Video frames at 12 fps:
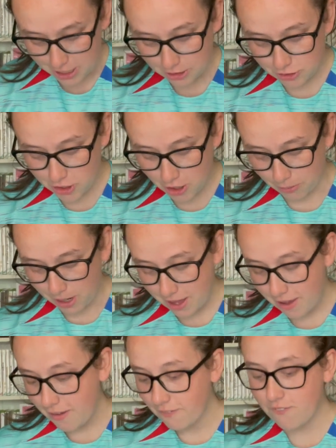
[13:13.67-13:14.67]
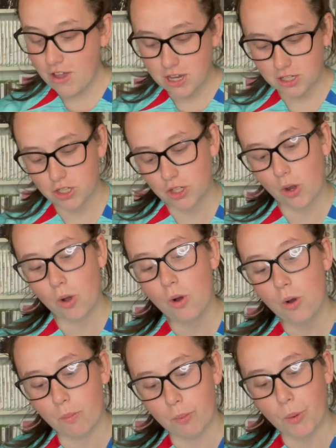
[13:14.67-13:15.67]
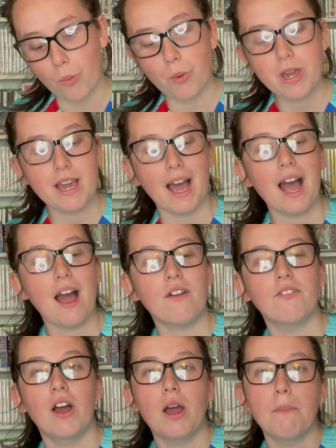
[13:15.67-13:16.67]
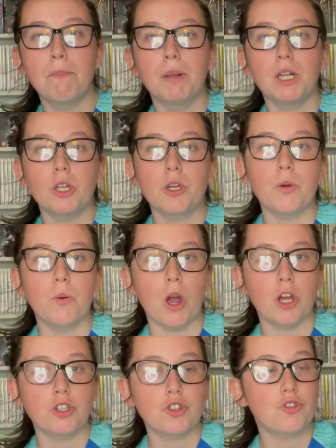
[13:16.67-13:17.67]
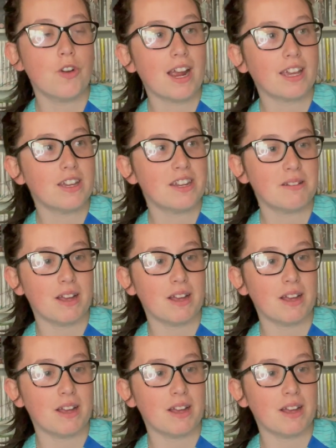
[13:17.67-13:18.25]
So first up, we have Blue Dragon.